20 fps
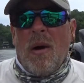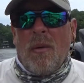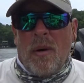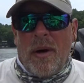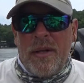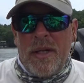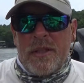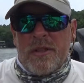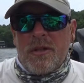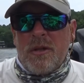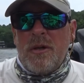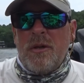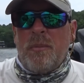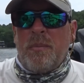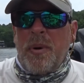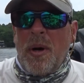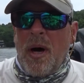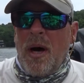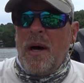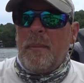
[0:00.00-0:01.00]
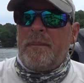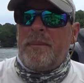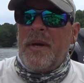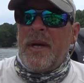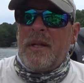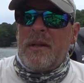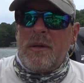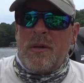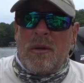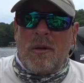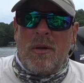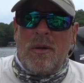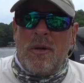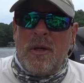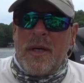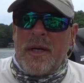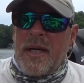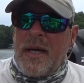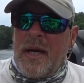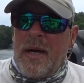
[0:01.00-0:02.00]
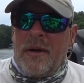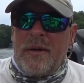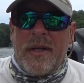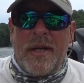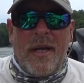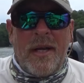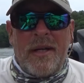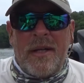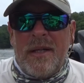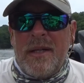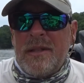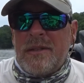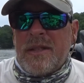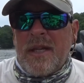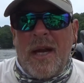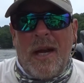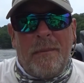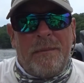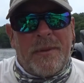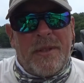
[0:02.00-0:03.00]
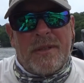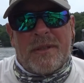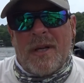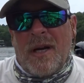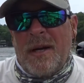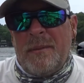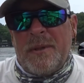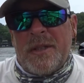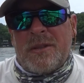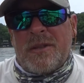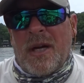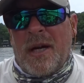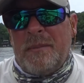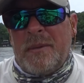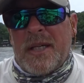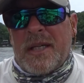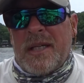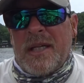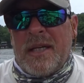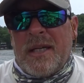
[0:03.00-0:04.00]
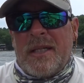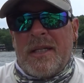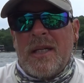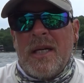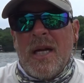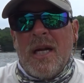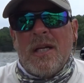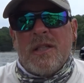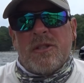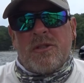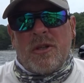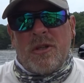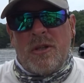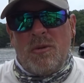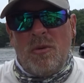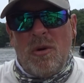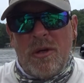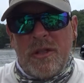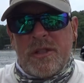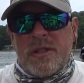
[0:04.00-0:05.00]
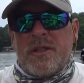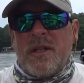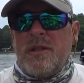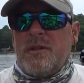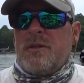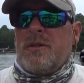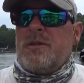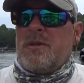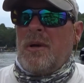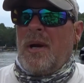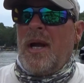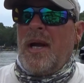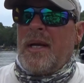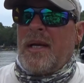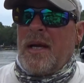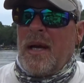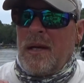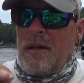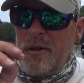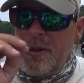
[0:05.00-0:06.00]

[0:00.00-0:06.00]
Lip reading: well, that's going to pop that little hook out, and it's happened time and time again. So you want to set your drag kind of